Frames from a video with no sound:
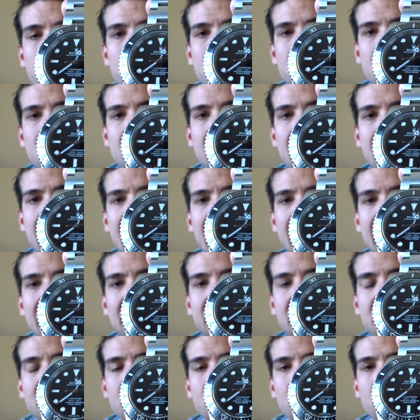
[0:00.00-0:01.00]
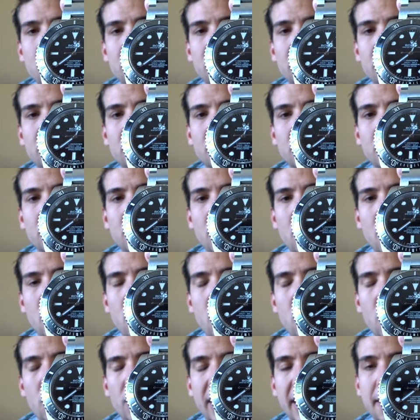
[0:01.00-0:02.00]
see that, then you can
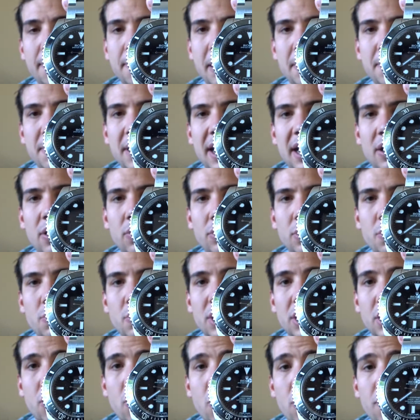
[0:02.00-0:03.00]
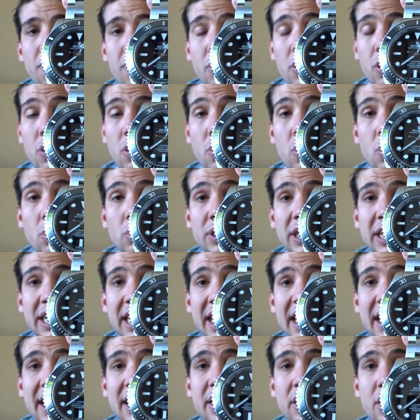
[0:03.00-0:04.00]
go, okay, maybe I only want to go over, or only
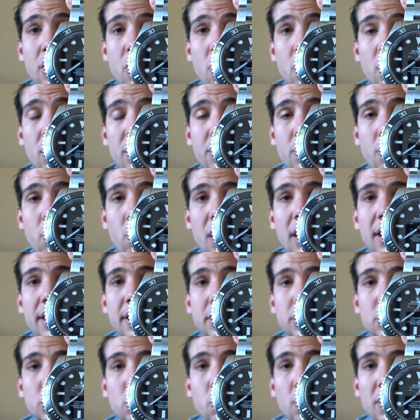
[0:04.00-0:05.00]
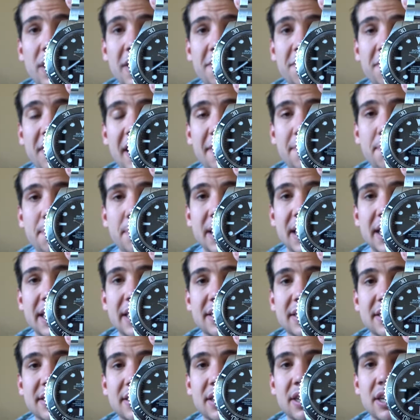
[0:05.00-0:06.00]
can go underwater 25
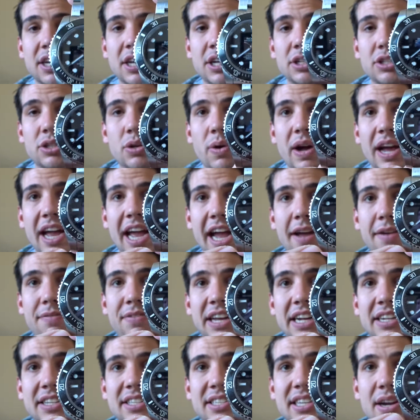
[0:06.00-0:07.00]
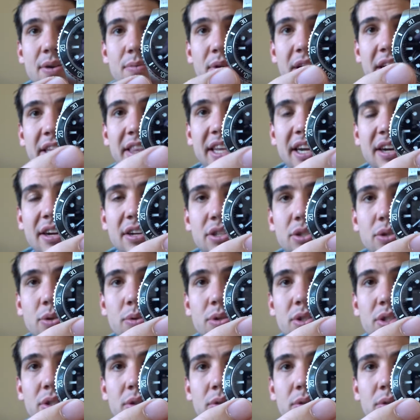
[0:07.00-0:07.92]
minutes. So I have that set right there. So as